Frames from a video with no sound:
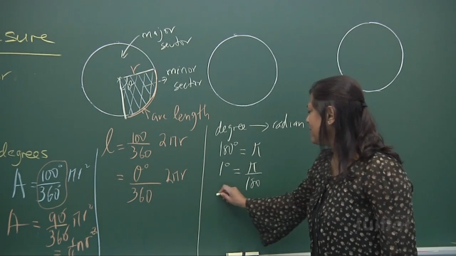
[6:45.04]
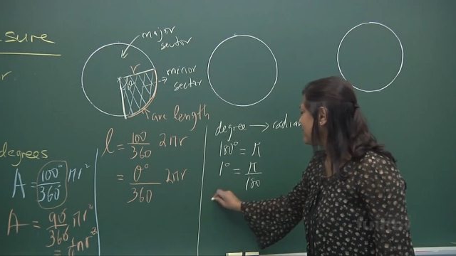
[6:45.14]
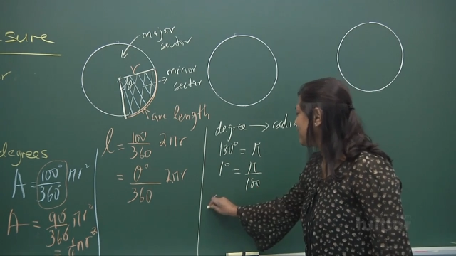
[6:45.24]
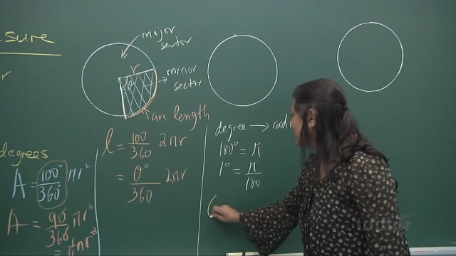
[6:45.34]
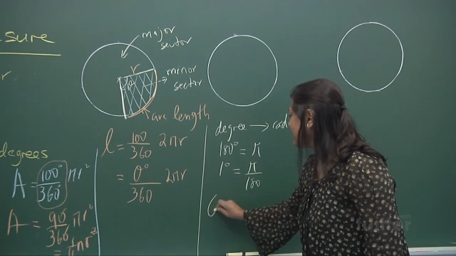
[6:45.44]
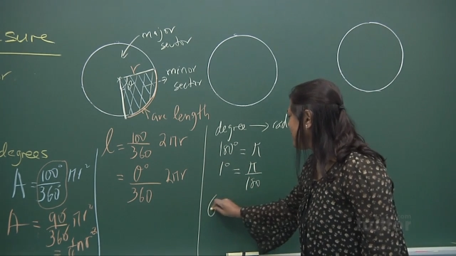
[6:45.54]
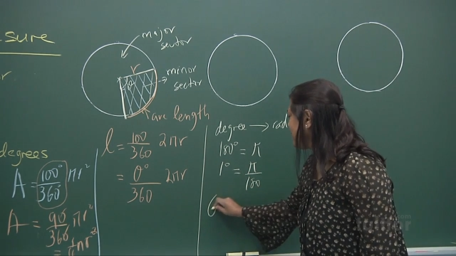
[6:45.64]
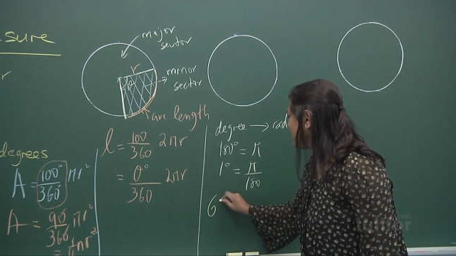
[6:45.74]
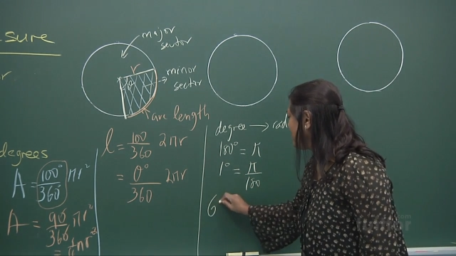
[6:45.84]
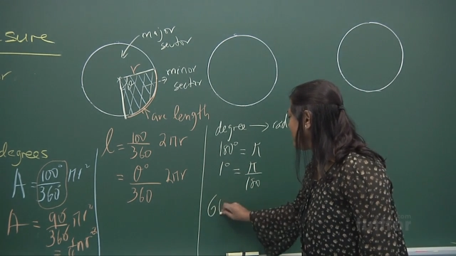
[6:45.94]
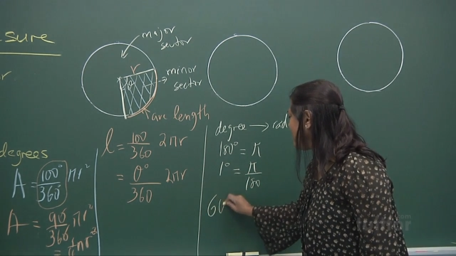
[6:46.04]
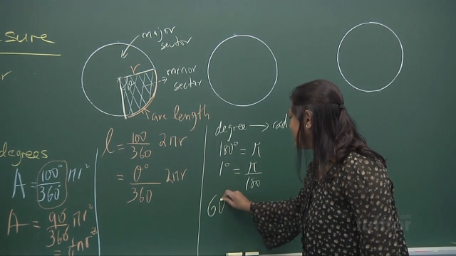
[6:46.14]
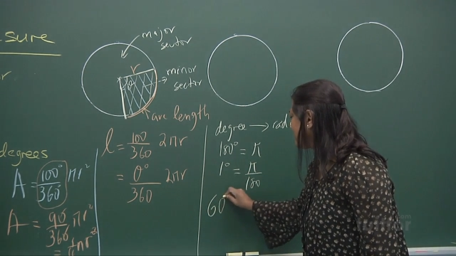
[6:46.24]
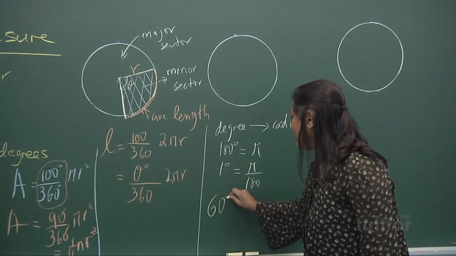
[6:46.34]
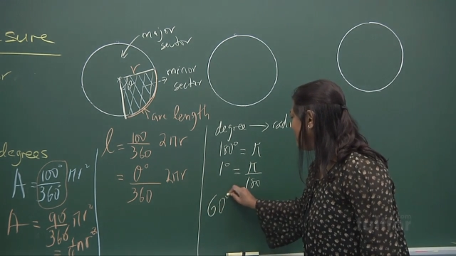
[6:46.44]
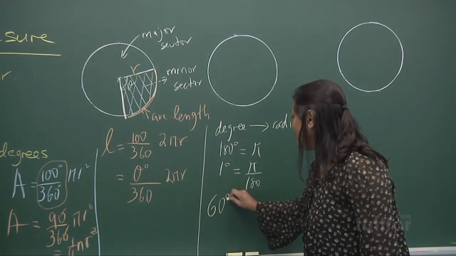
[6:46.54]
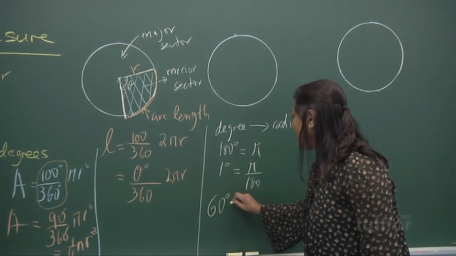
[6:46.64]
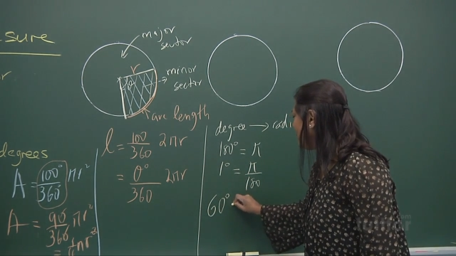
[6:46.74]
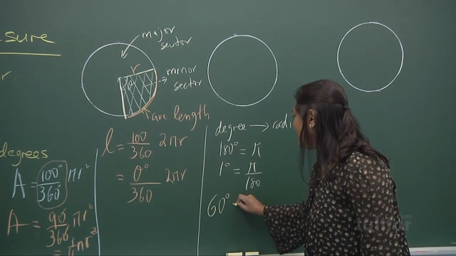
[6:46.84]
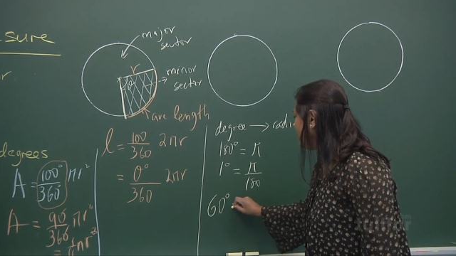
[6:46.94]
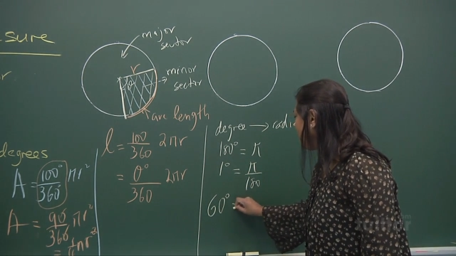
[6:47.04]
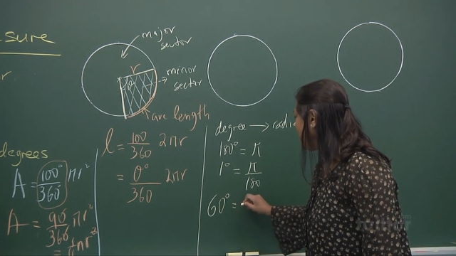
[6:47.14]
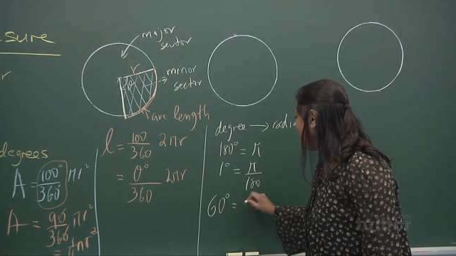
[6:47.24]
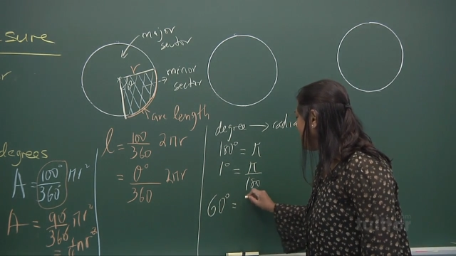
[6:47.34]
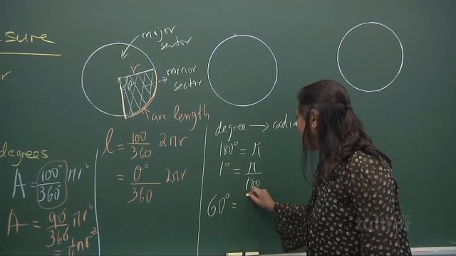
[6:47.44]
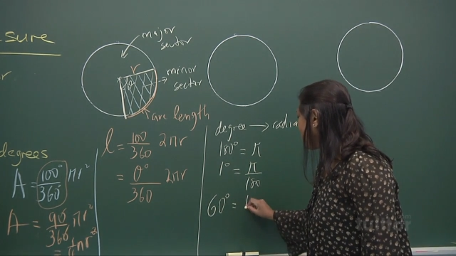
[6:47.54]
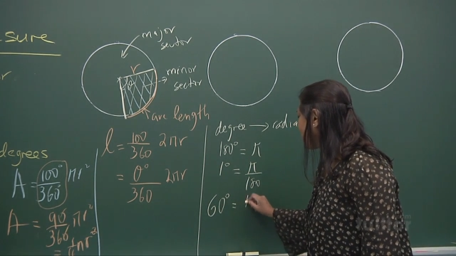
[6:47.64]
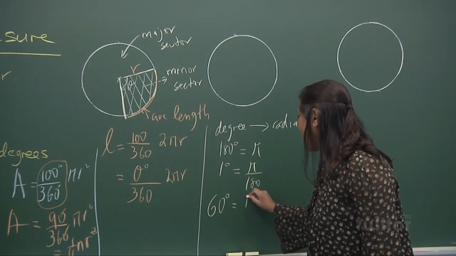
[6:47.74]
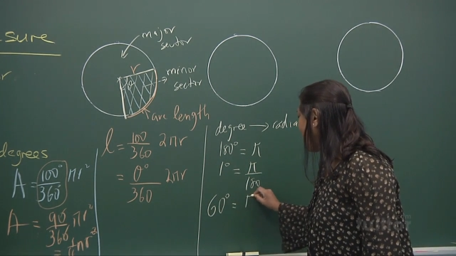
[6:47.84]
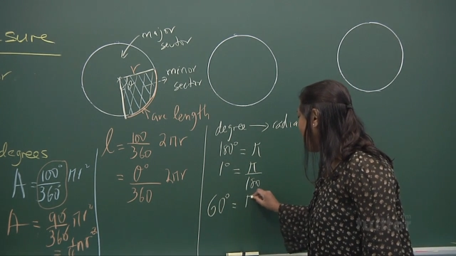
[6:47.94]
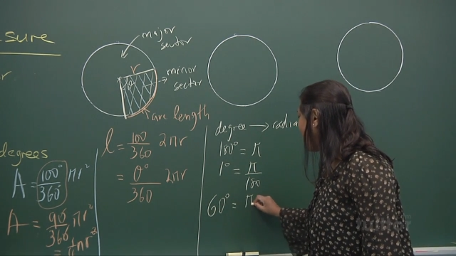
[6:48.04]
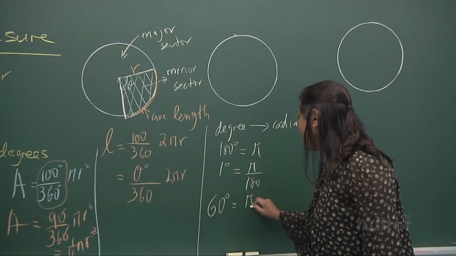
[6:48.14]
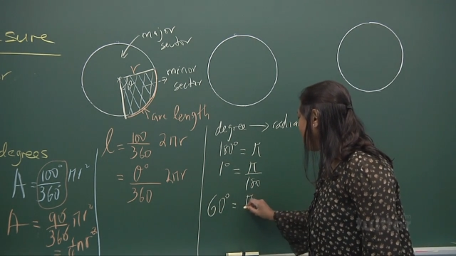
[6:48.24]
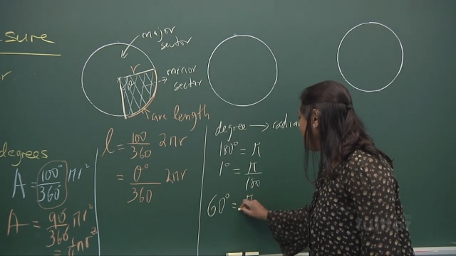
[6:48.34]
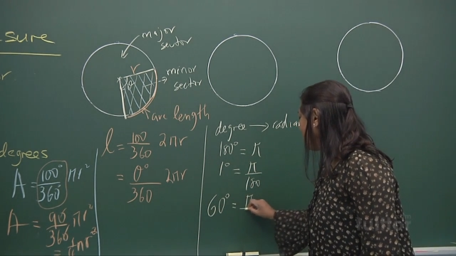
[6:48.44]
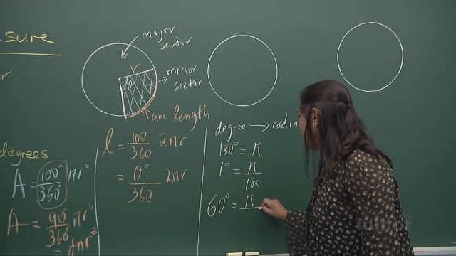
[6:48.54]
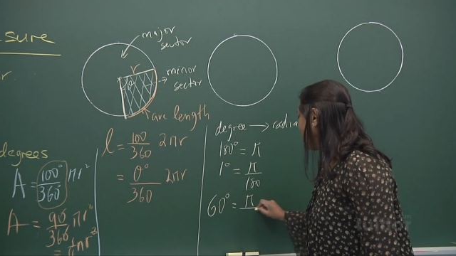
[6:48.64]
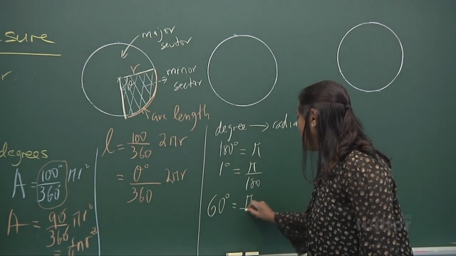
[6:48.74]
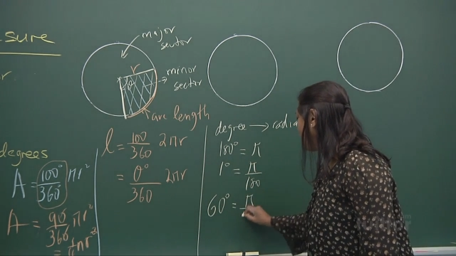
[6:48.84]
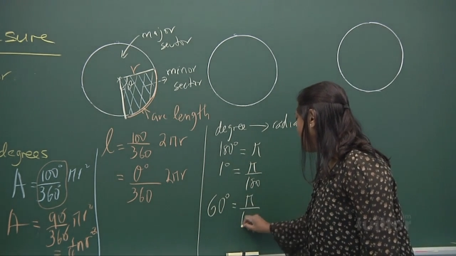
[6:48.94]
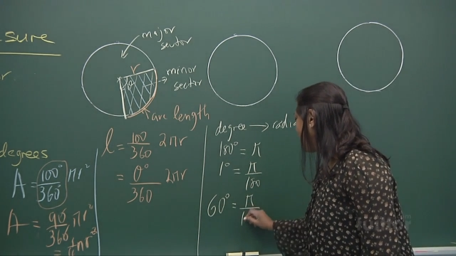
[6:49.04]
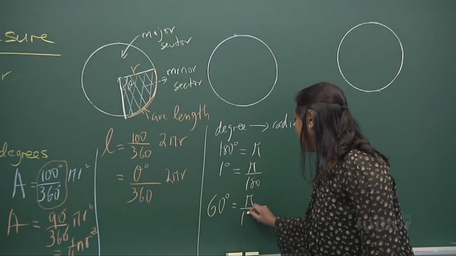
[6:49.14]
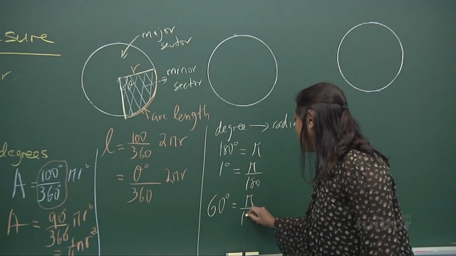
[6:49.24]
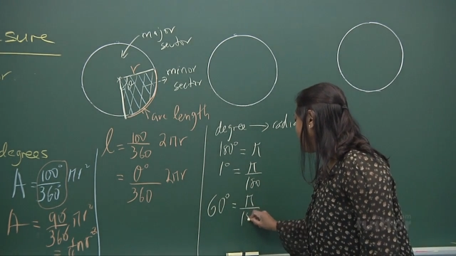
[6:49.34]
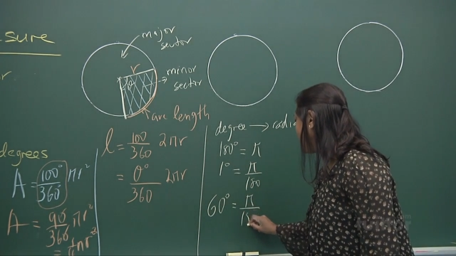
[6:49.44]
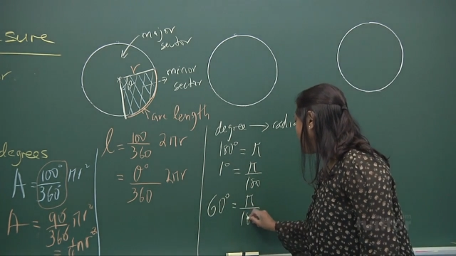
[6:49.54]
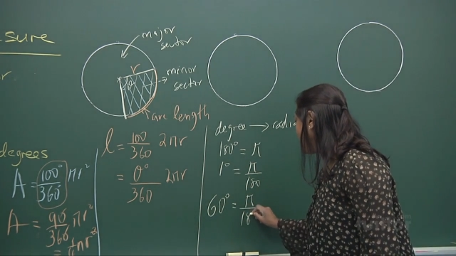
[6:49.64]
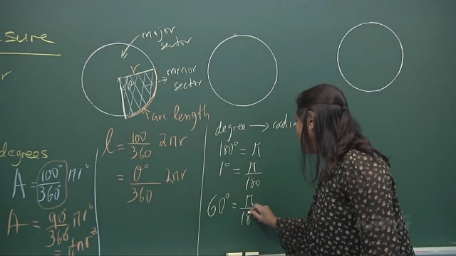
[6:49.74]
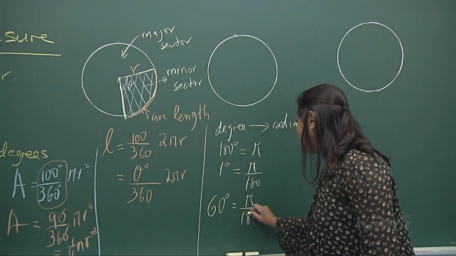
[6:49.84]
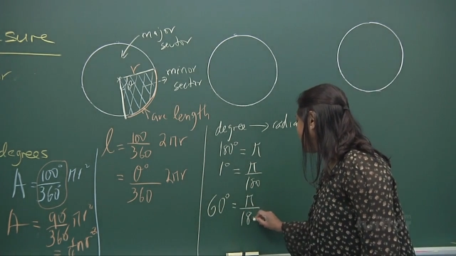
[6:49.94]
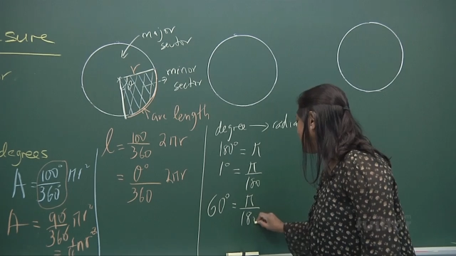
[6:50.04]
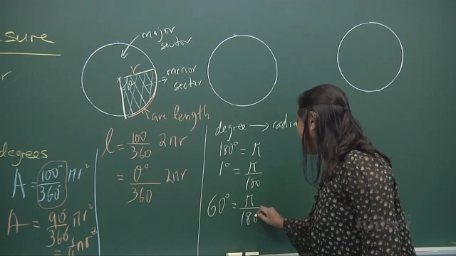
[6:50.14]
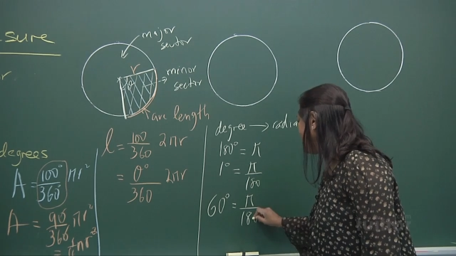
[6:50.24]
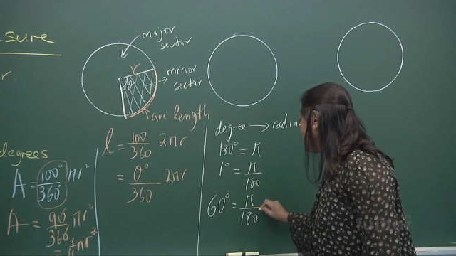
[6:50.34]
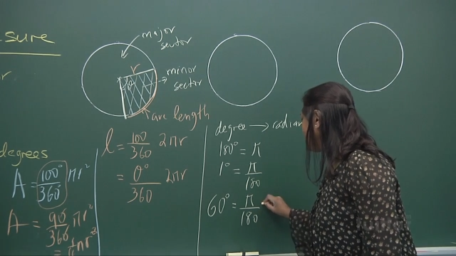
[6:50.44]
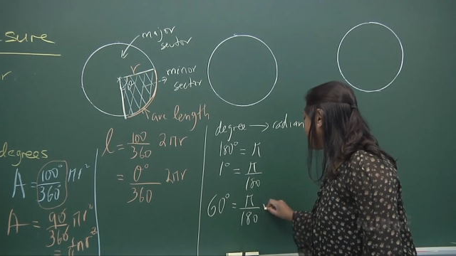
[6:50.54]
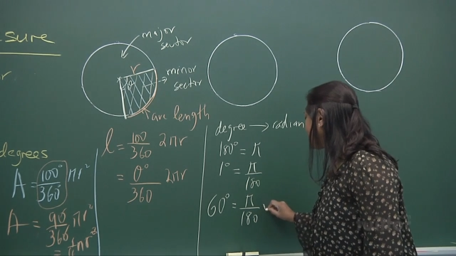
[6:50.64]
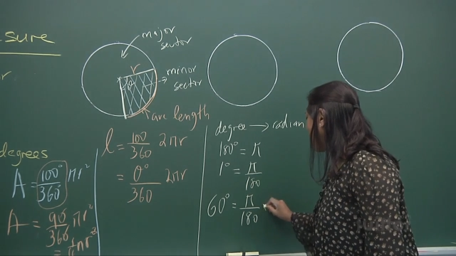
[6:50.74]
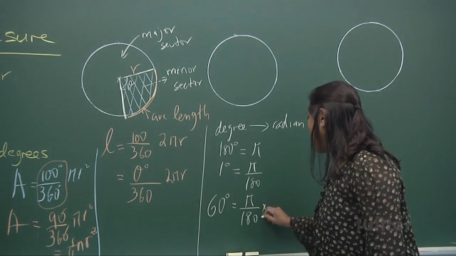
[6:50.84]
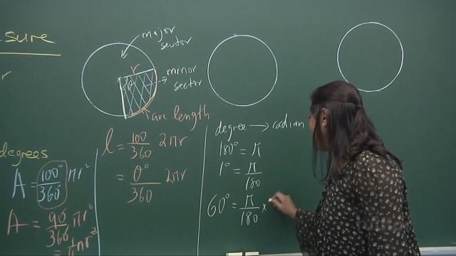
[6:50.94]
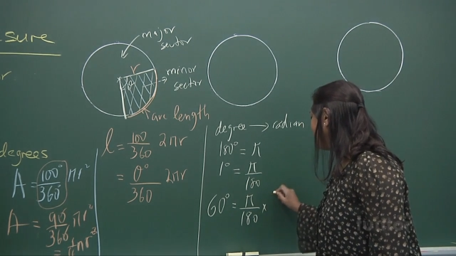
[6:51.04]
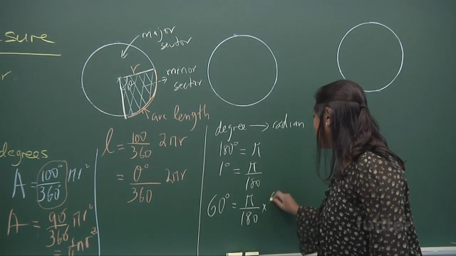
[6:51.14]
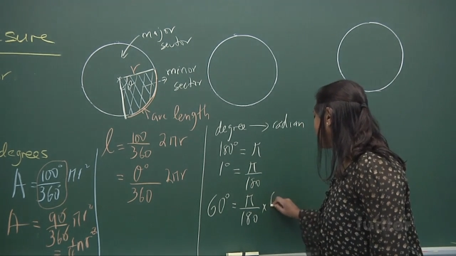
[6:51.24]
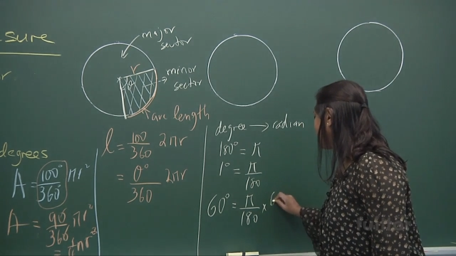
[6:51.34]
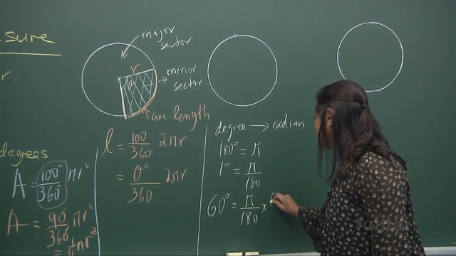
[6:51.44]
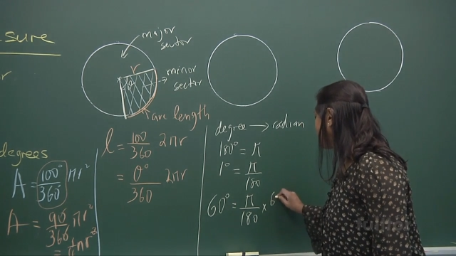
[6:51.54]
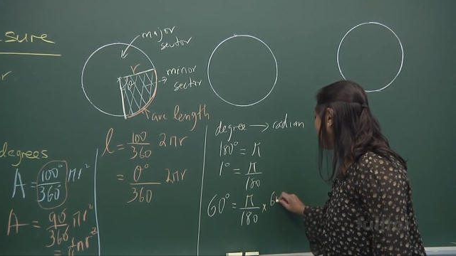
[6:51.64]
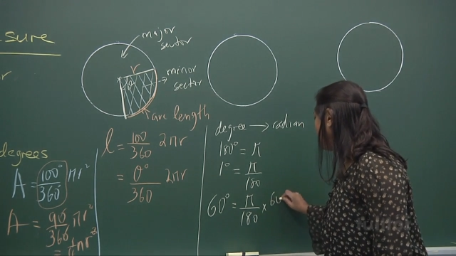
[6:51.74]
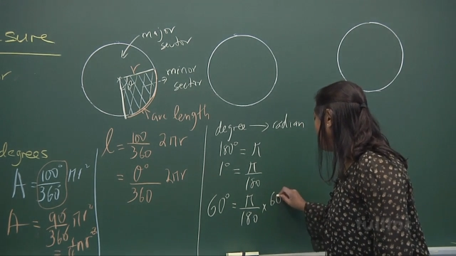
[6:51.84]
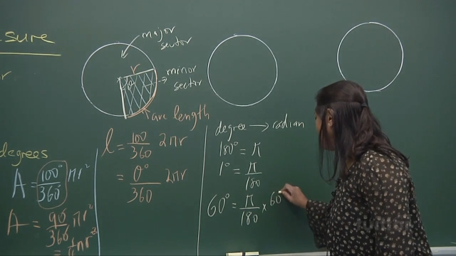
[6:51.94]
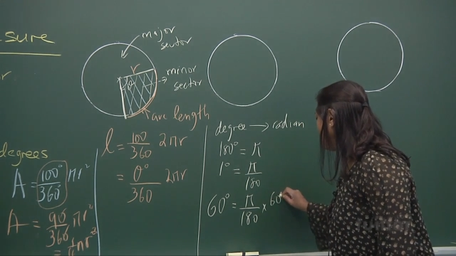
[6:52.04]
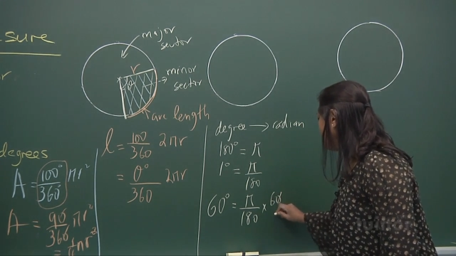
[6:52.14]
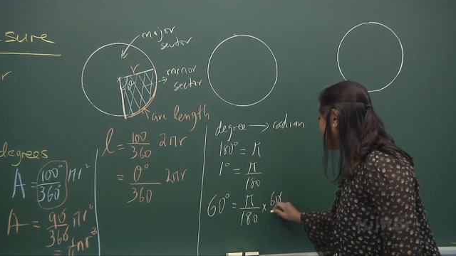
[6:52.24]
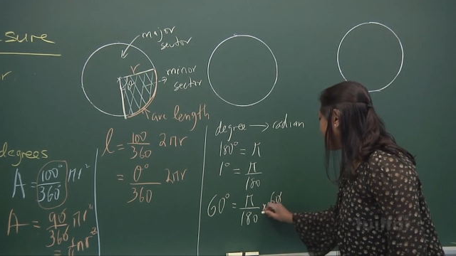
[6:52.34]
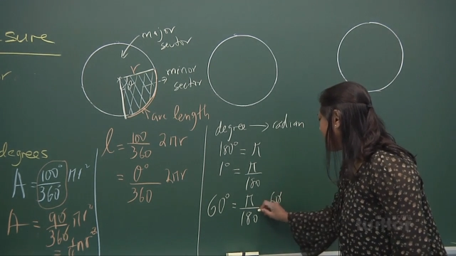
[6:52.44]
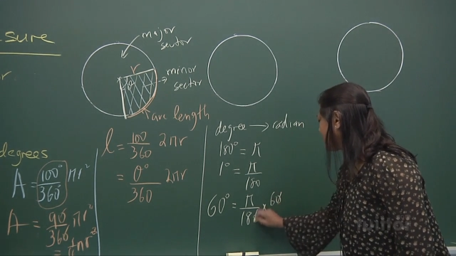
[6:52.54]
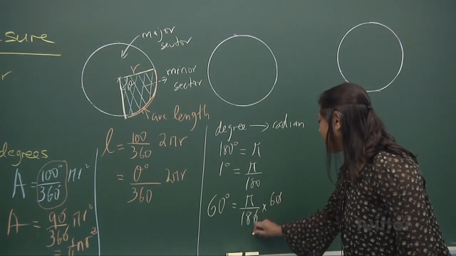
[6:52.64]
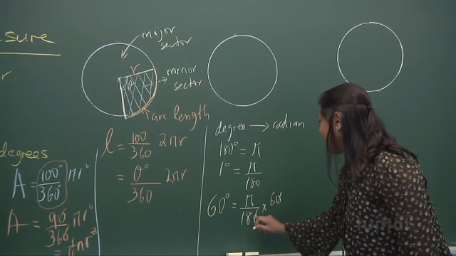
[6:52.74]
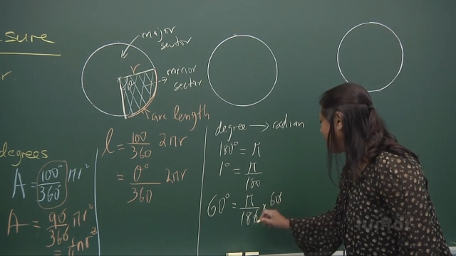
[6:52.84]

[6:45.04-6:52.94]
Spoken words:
(no speaker visible)